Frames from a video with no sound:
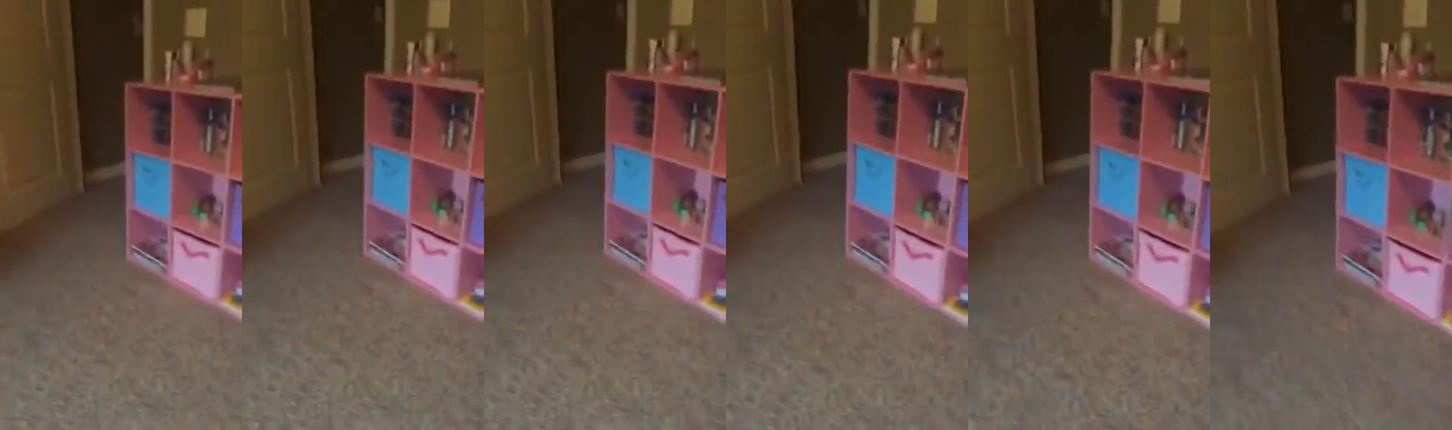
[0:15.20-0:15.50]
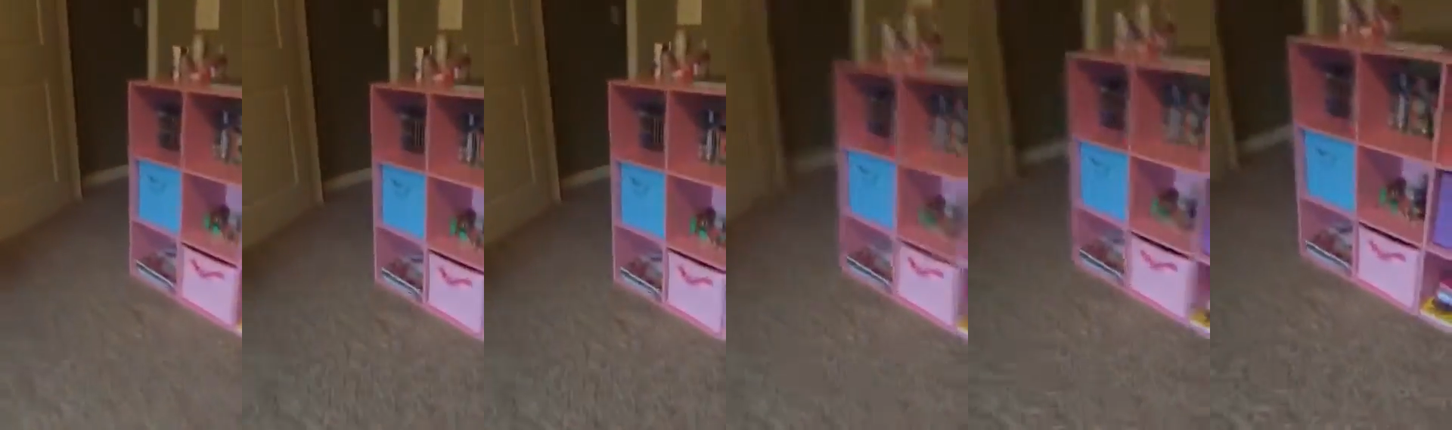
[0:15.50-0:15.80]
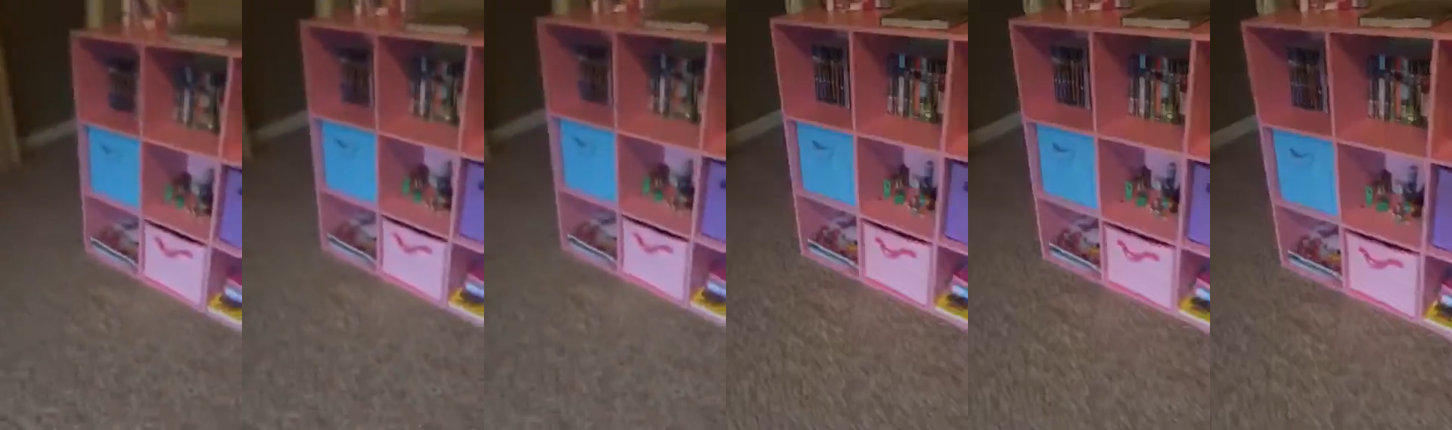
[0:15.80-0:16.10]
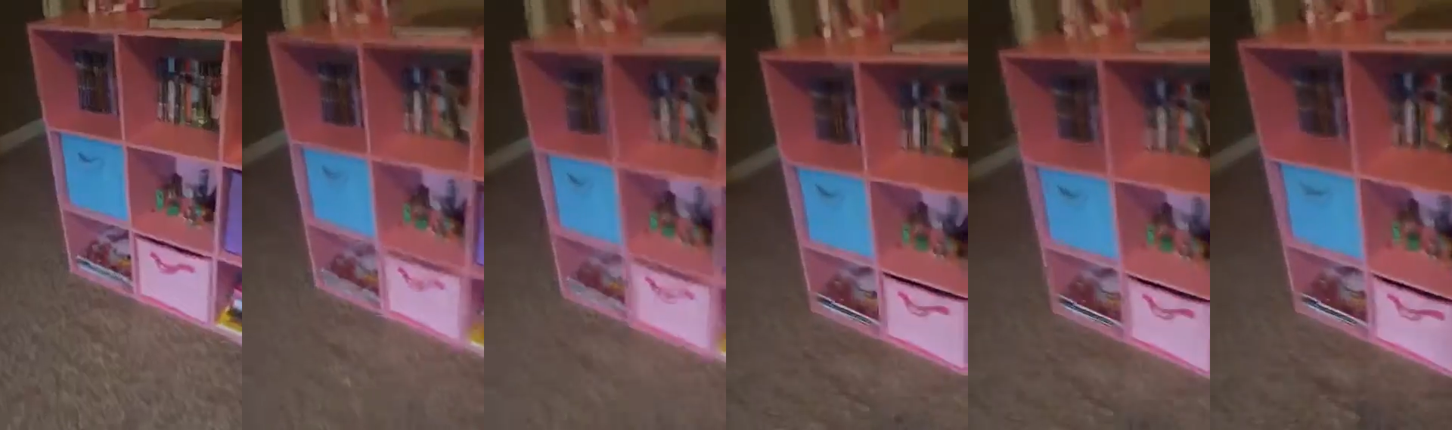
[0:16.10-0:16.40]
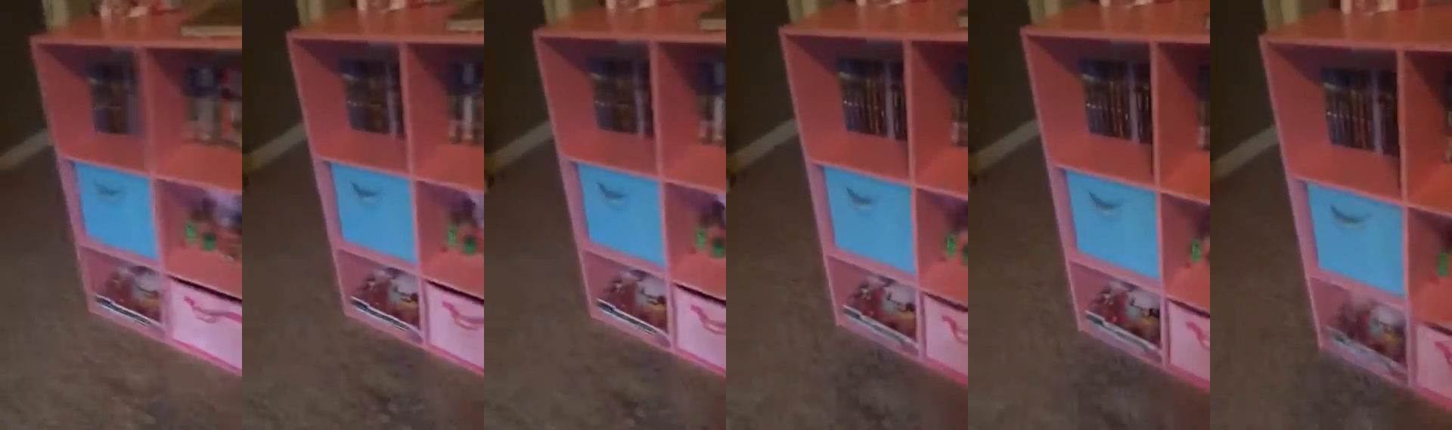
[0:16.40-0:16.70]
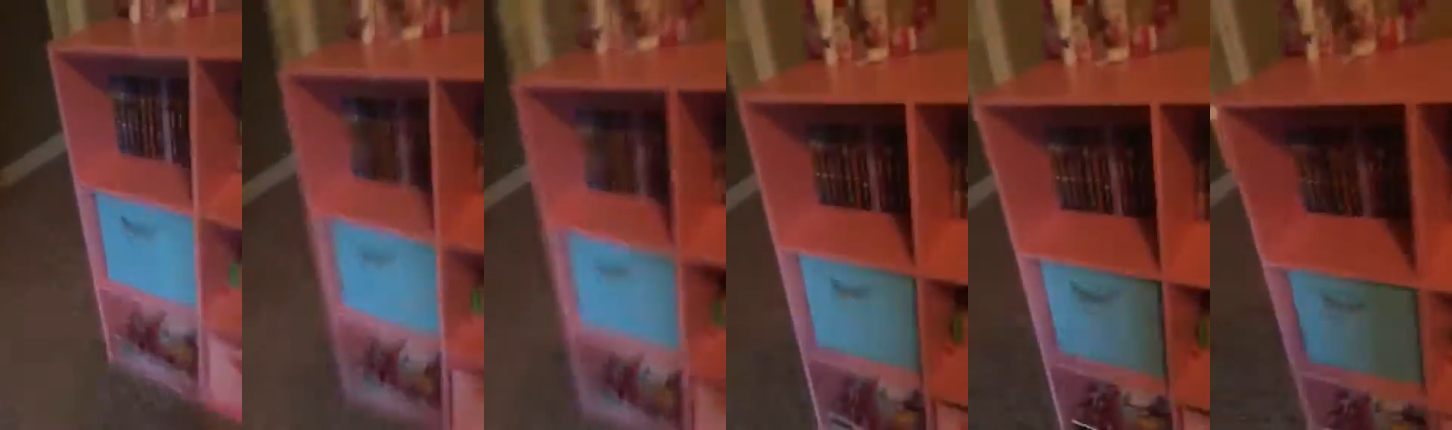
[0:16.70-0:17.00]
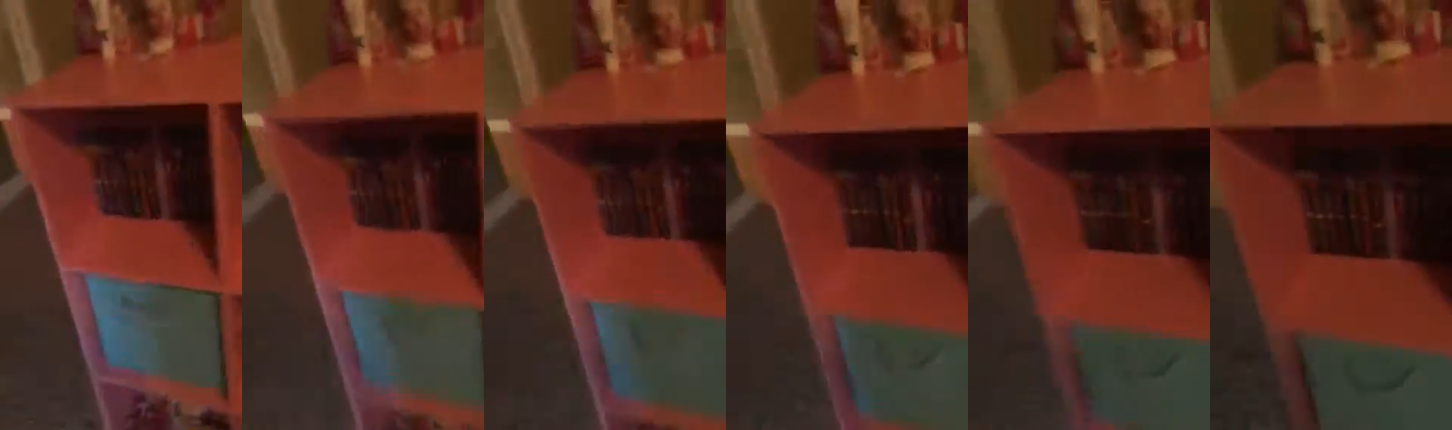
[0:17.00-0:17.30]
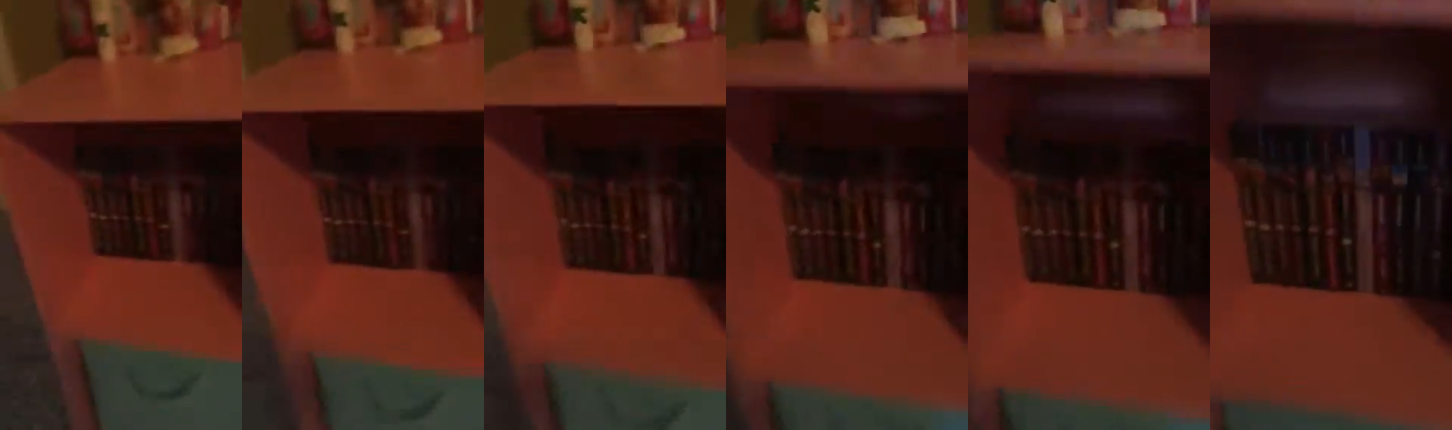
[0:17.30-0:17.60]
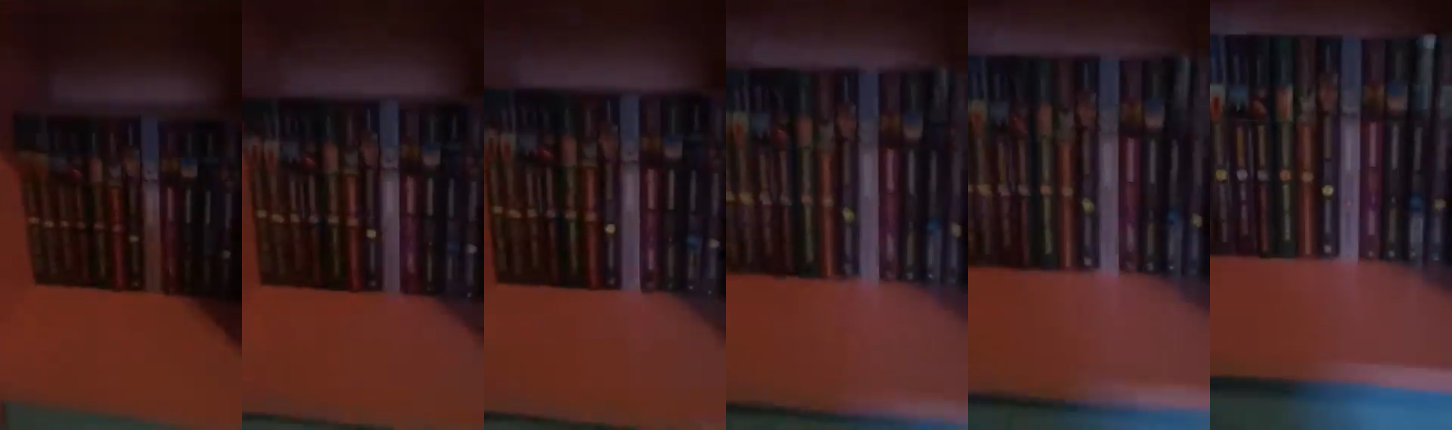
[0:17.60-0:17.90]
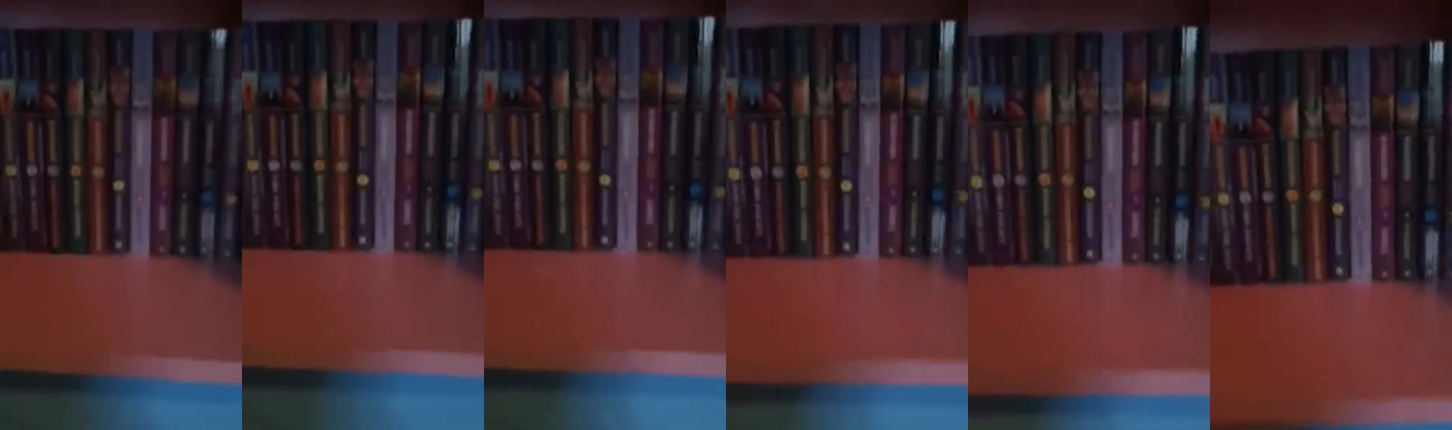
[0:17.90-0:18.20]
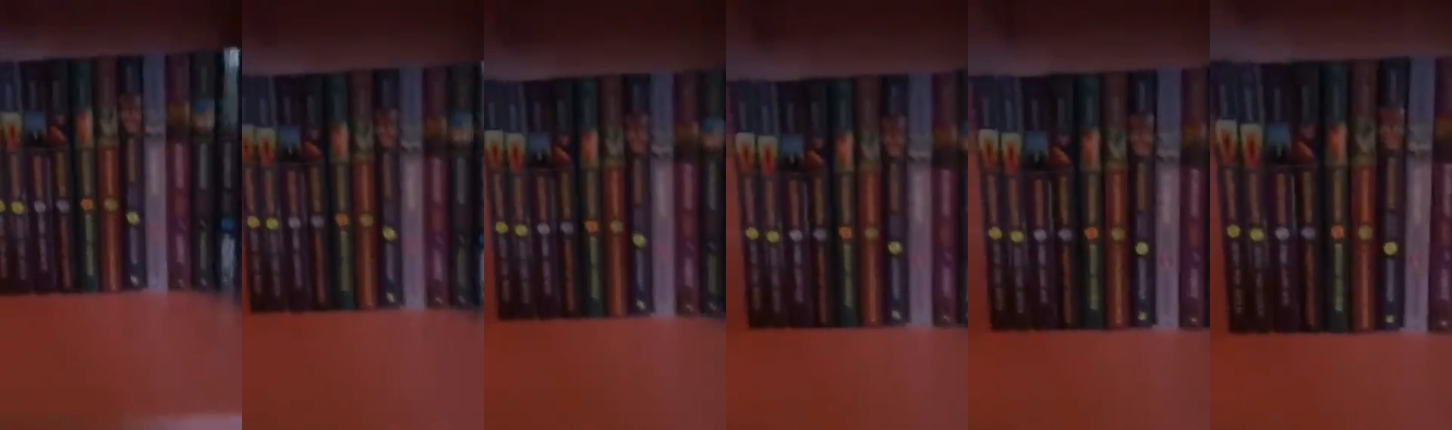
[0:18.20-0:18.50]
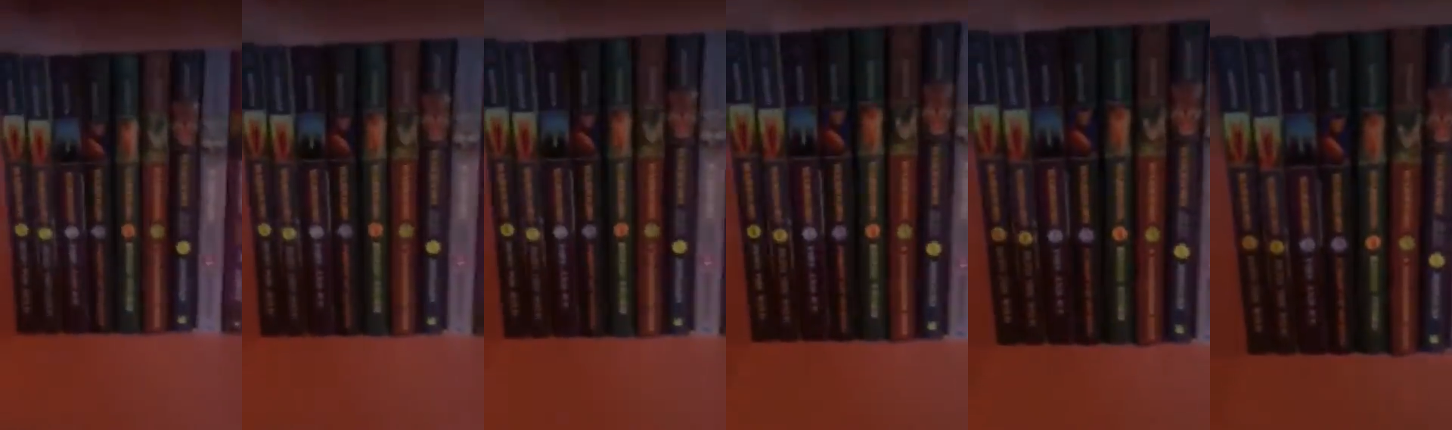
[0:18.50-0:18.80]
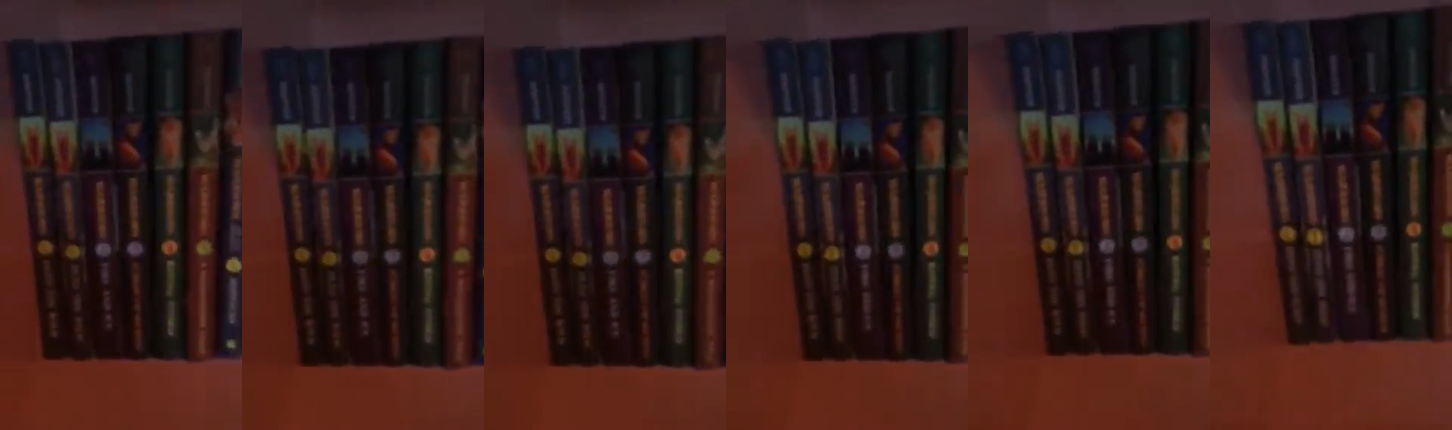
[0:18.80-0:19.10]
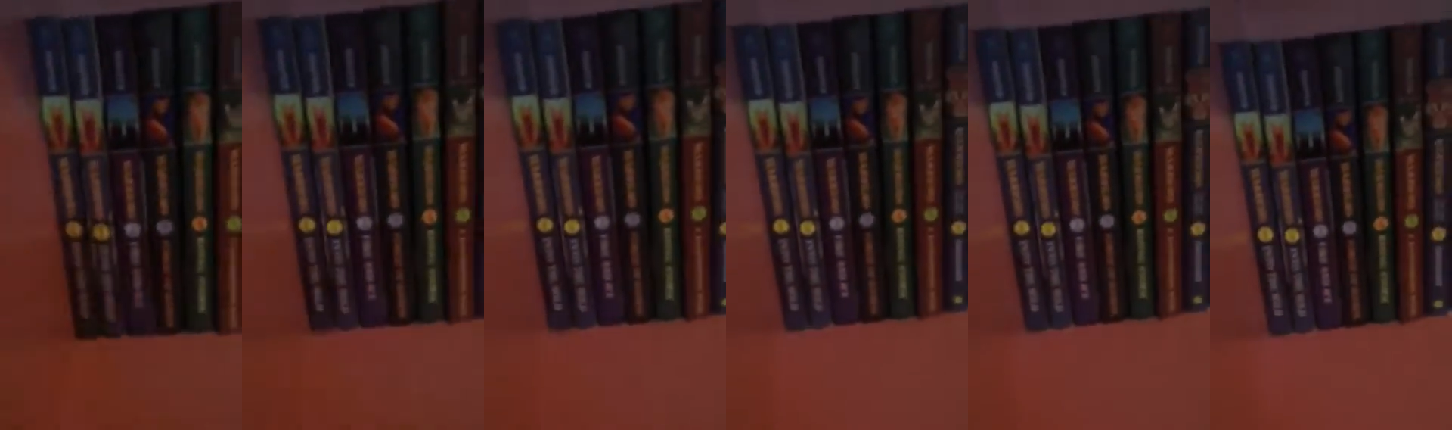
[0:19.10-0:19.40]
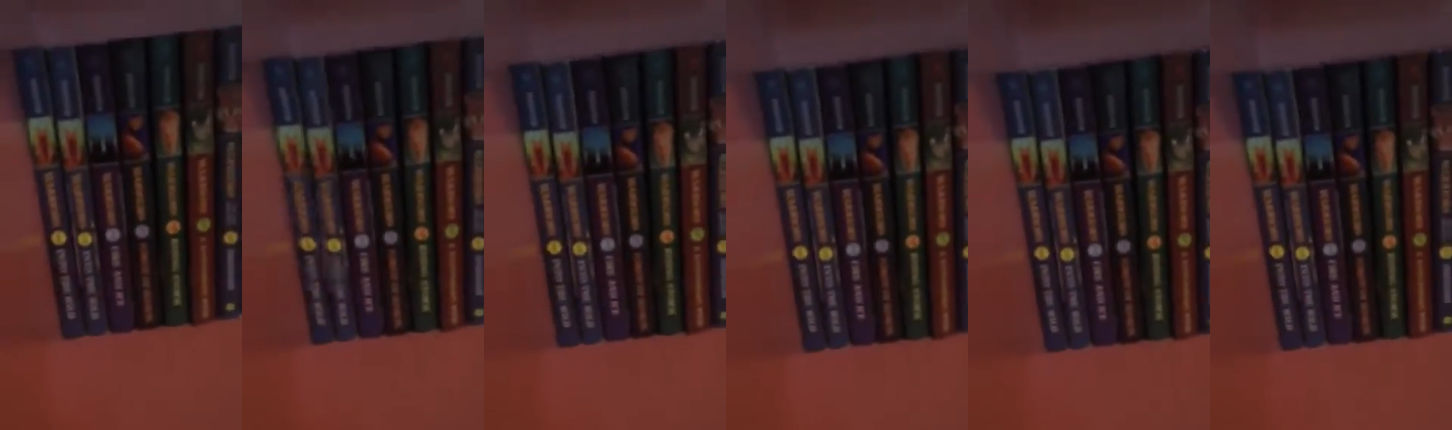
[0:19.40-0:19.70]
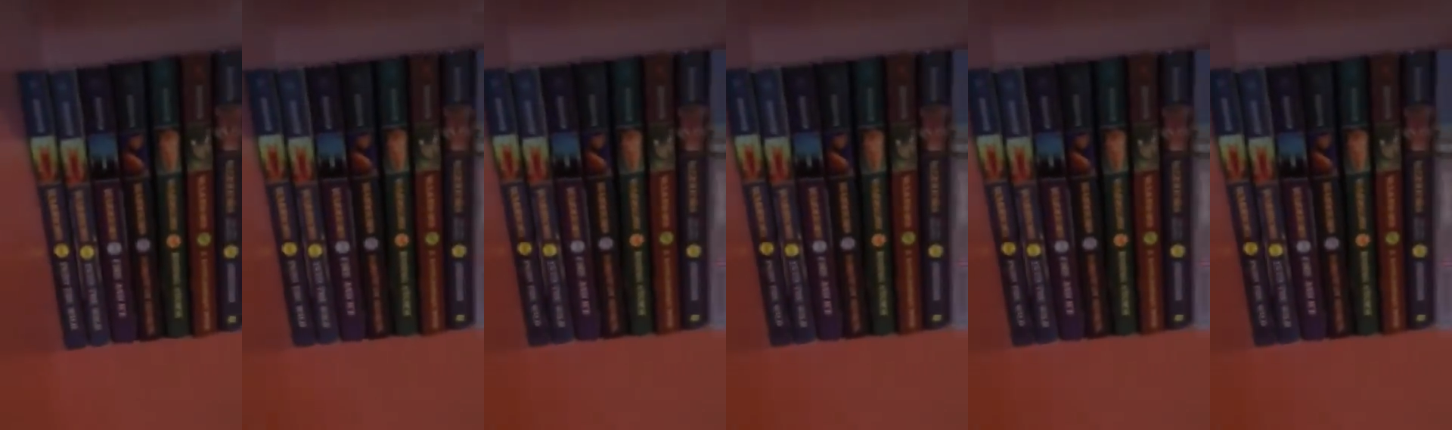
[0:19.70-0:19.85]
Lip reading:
No face is visible, so there are no lips to read.